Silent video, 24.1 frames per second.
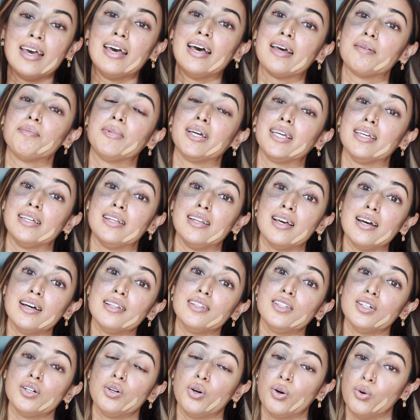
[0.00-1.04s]
And my
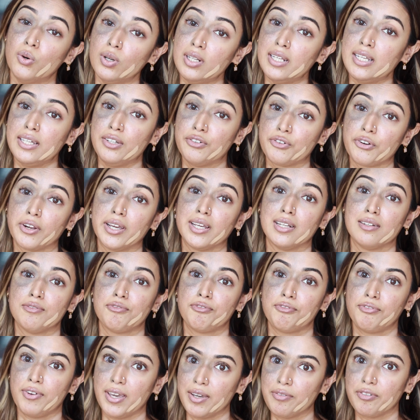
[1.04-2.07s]
another holy grail
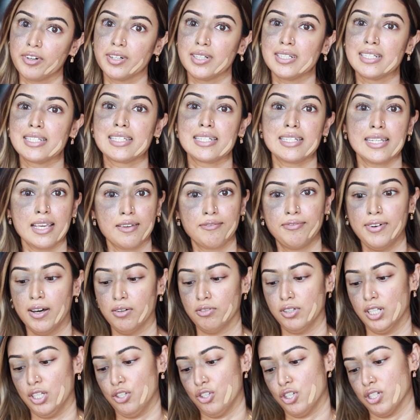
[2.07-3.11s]
favorite stick
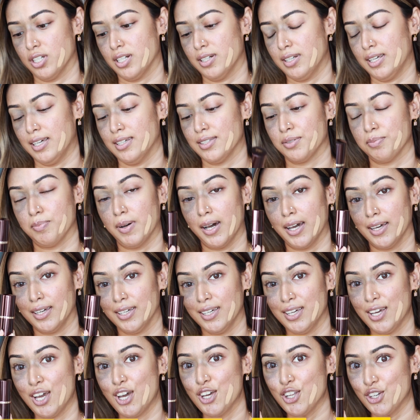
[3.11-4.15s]
foundation is
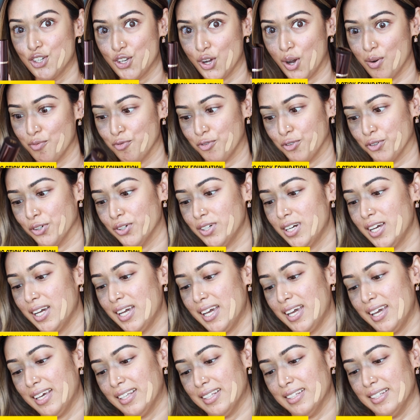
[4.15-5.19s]
by Tom Ford.
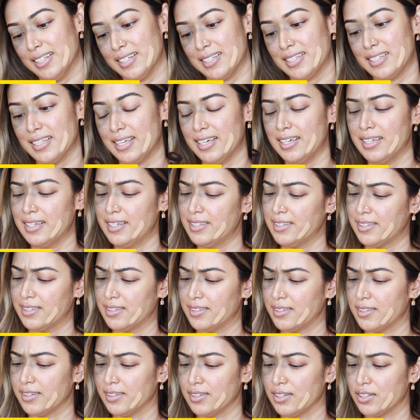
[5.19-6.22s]
This
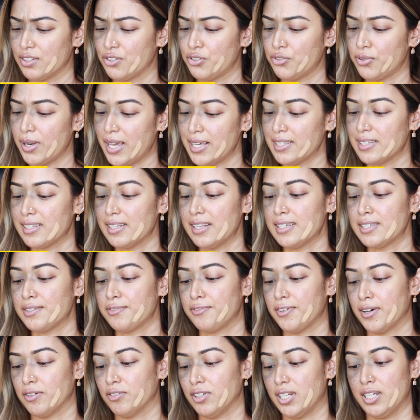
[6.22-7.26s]
is the Traceless
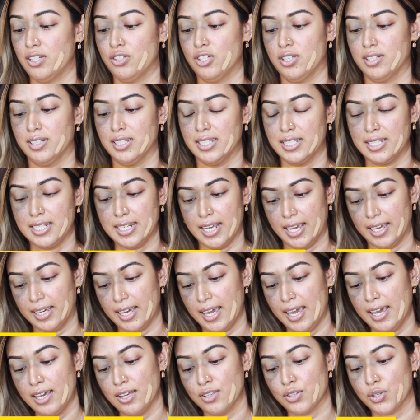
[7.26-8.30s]
foundation
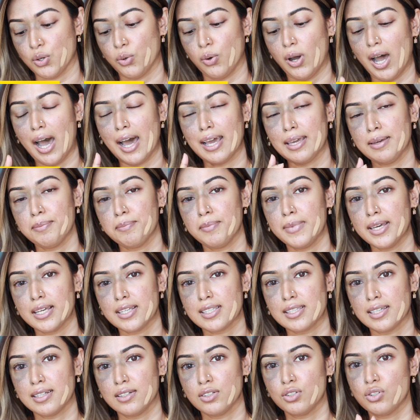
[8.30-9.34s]
stick. So I
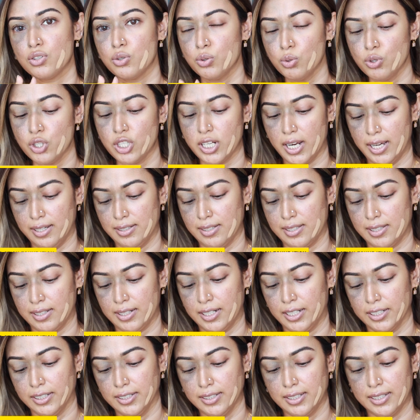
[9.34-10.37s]
mix in two shades
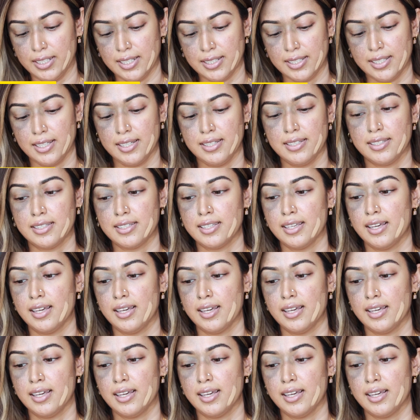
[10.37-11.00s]
in here. This is